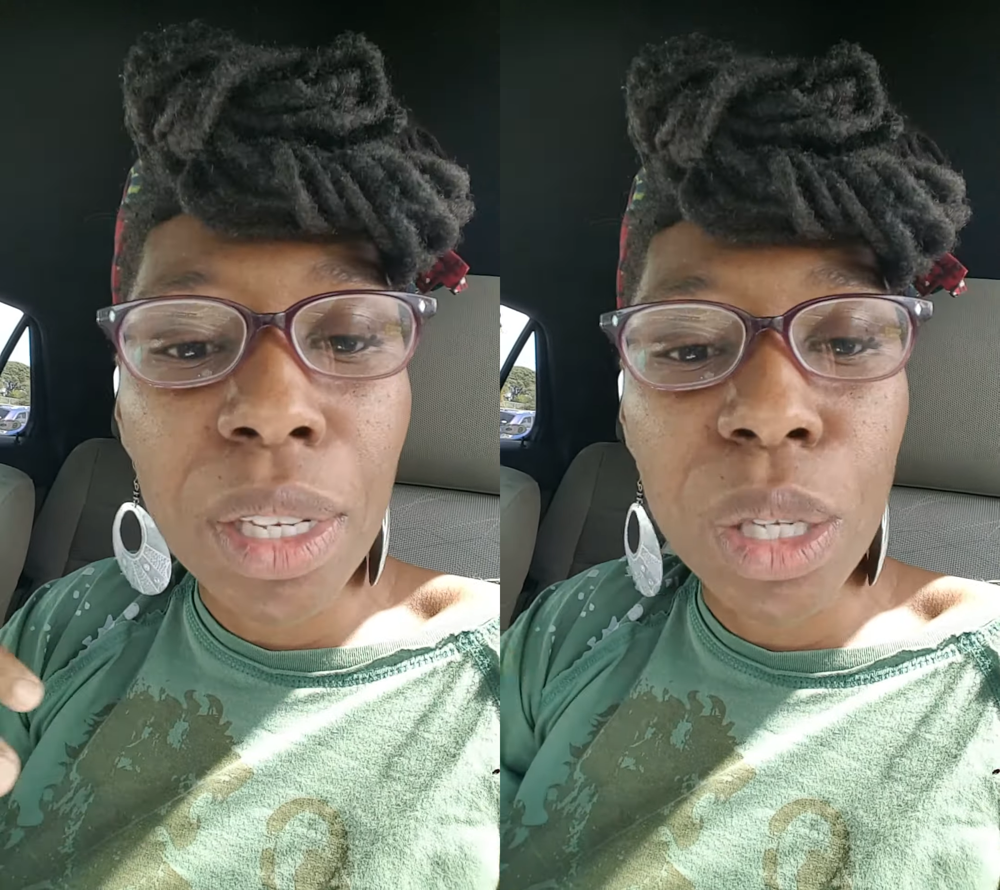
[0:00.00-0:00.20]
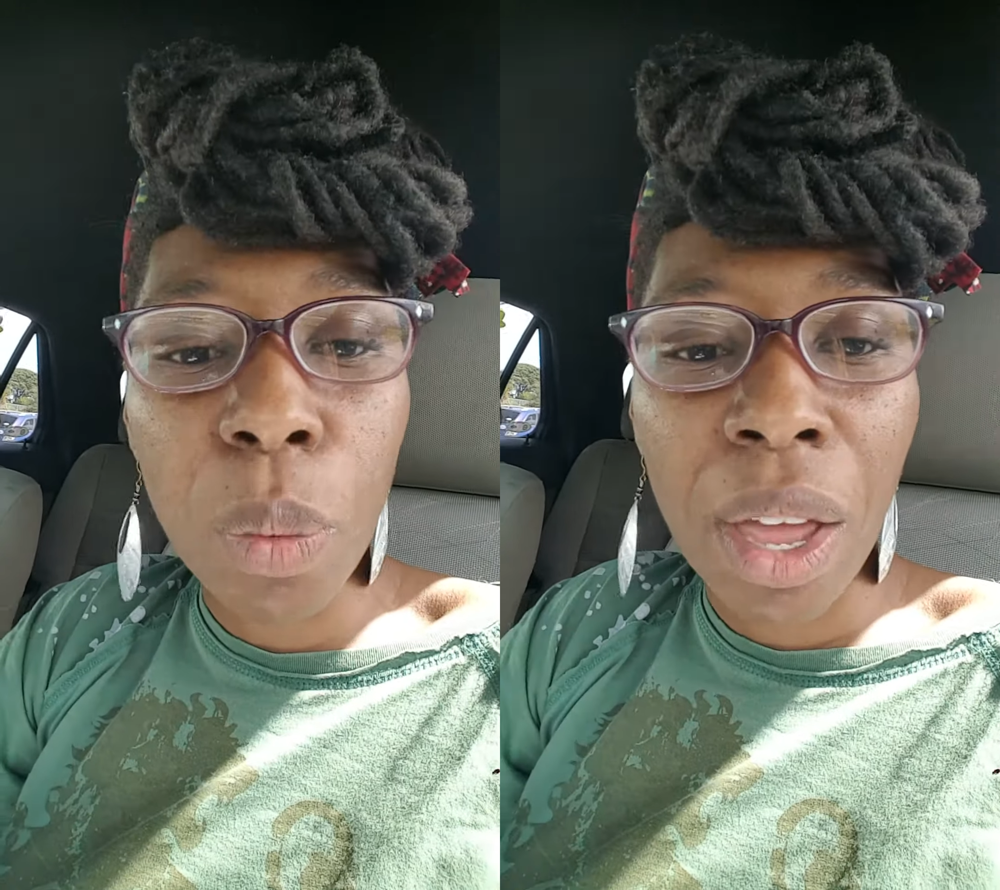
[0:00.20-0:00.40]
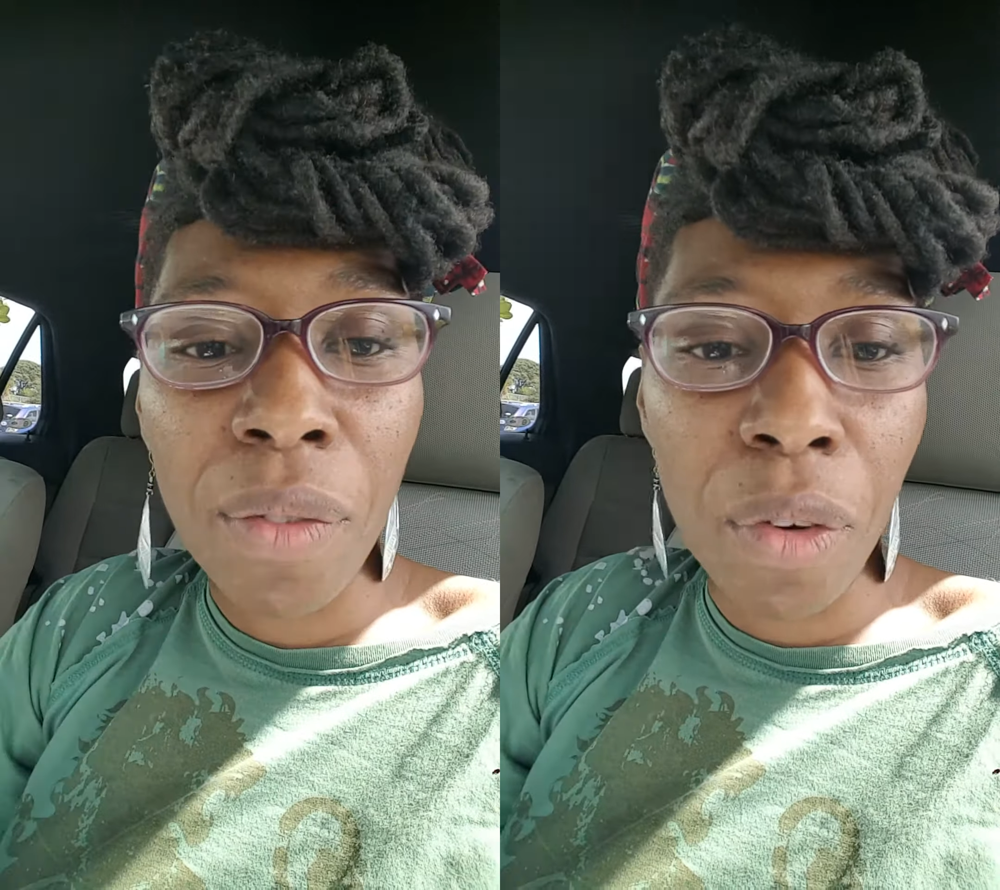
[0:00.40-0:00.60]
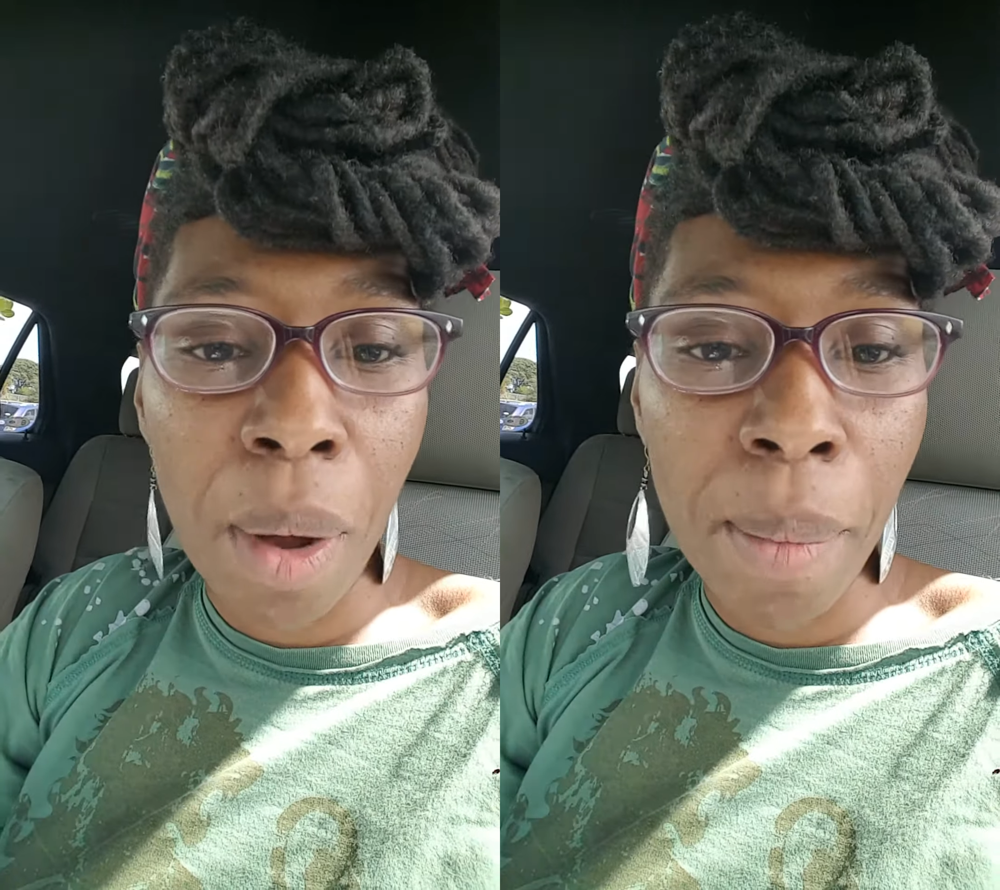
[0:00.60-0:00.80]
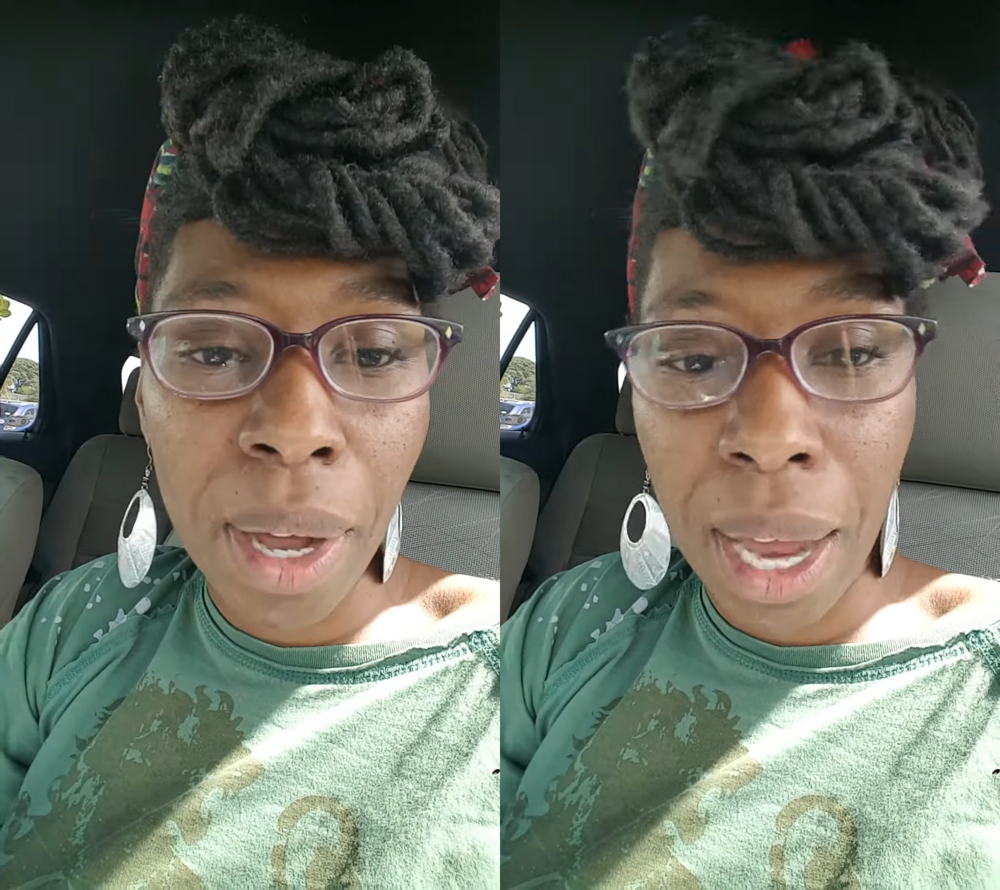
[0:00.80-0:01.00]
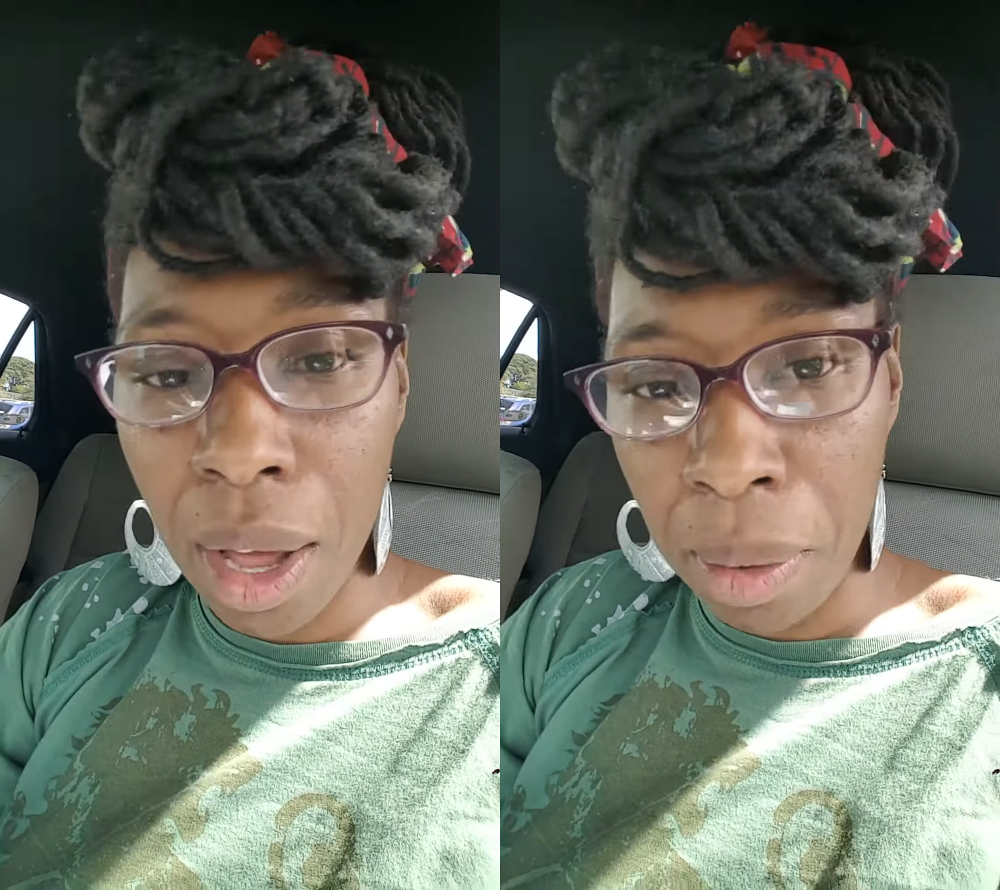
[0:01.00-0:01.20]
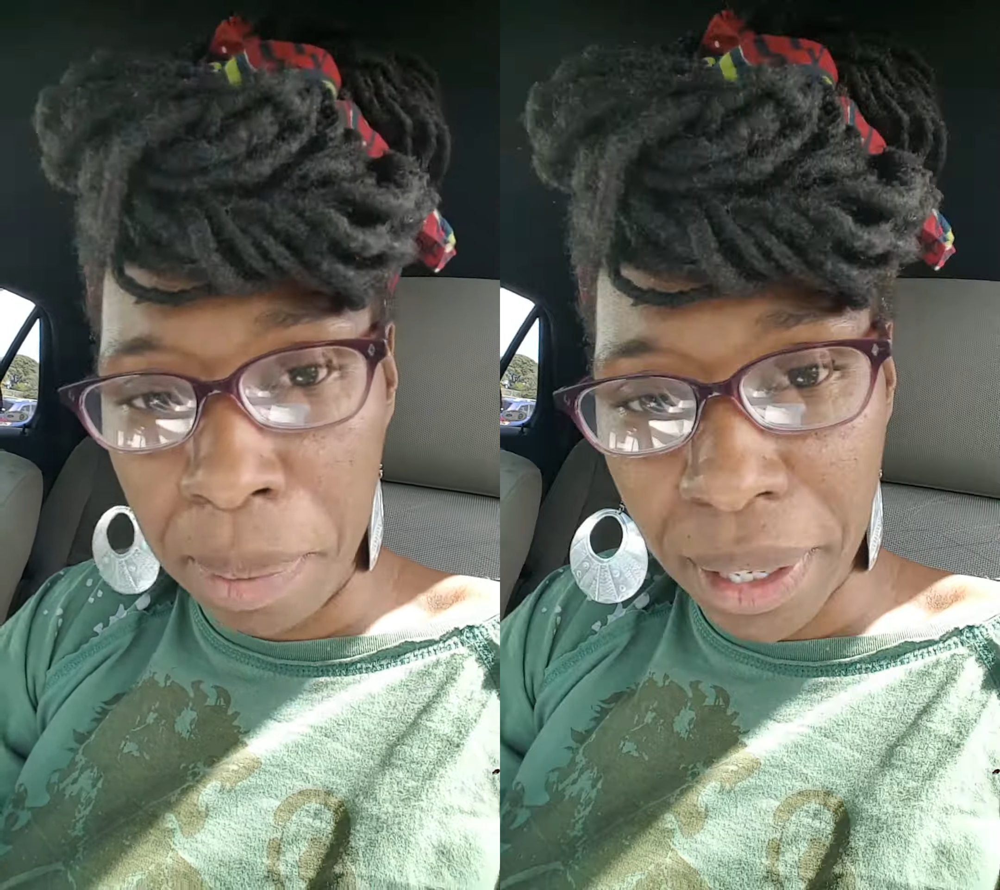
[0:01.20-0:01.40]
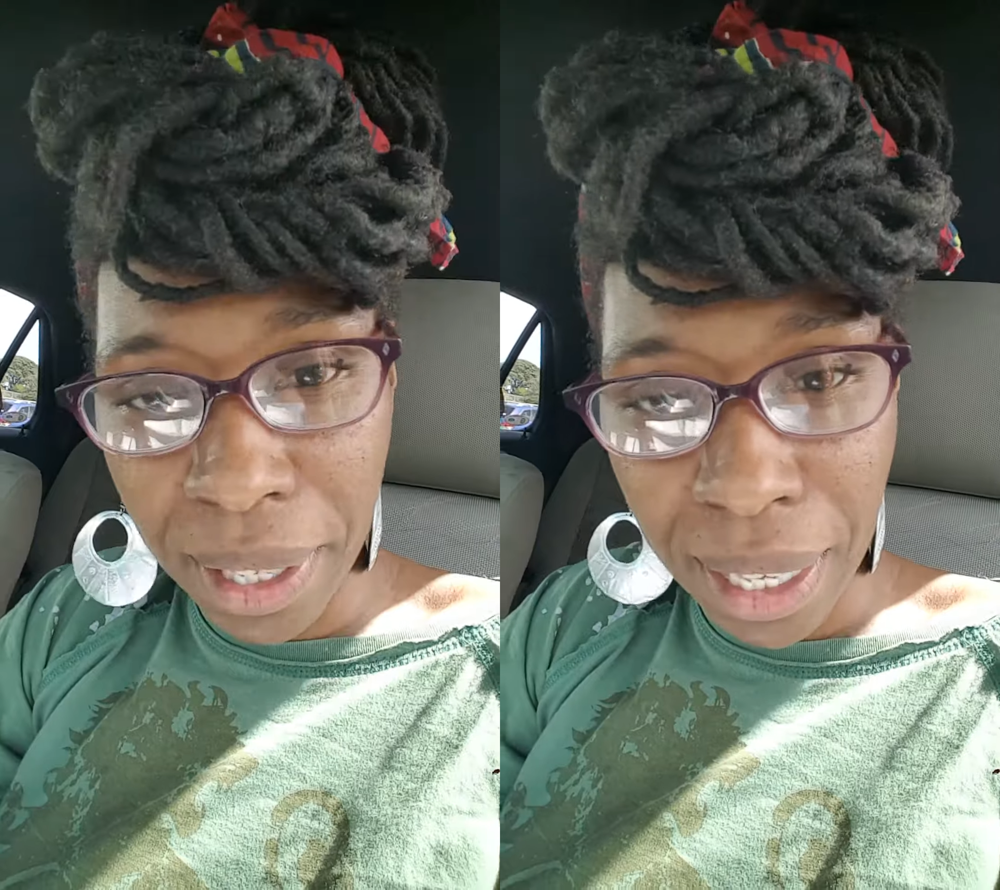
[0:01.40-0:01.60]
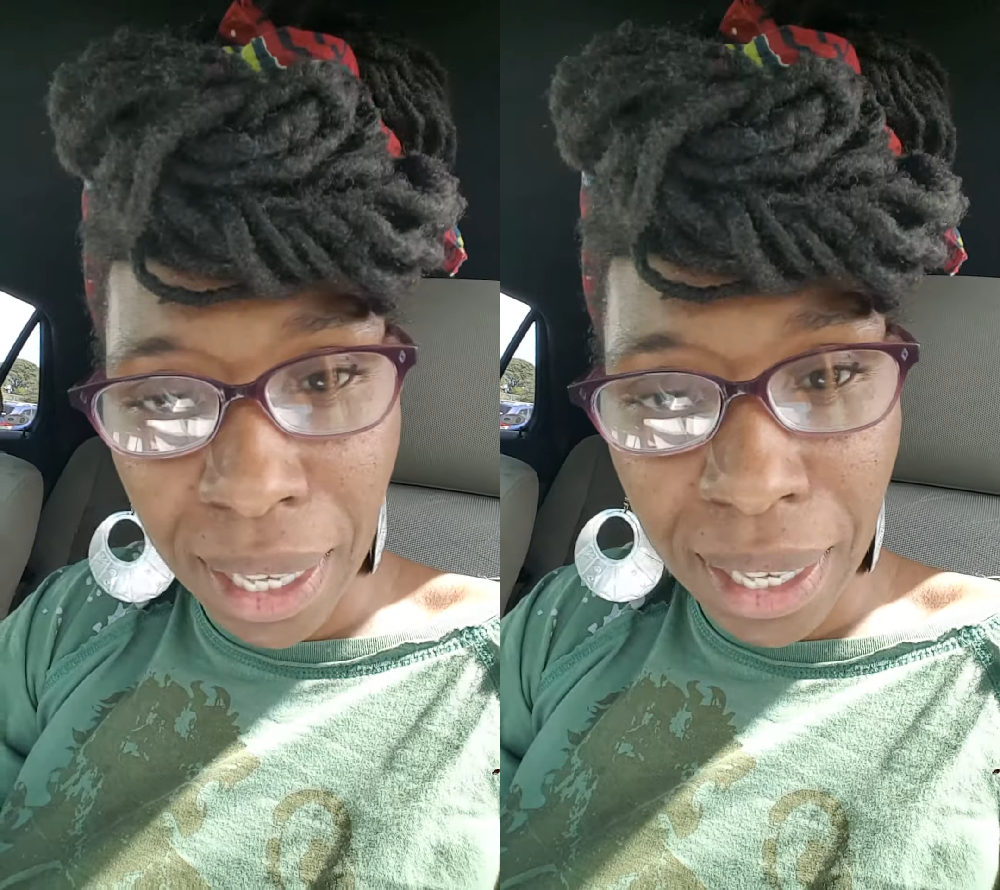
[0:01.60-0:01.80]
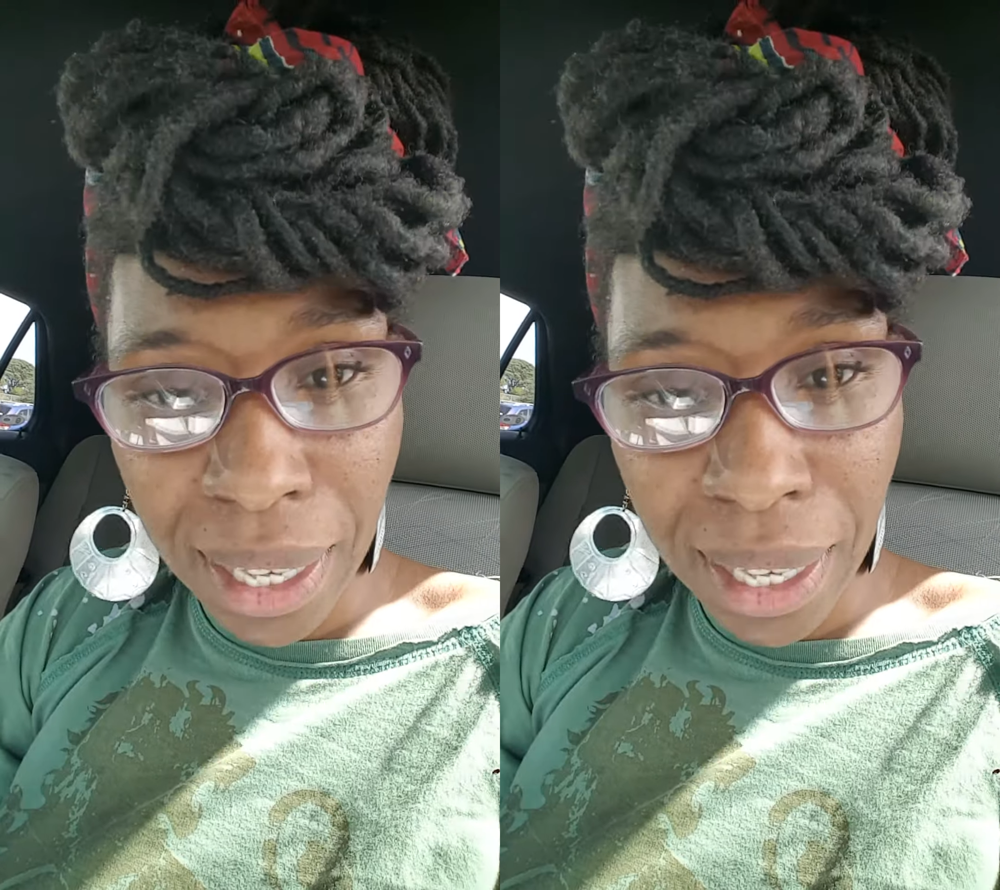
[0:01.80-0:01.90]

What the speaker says: us away from accountability.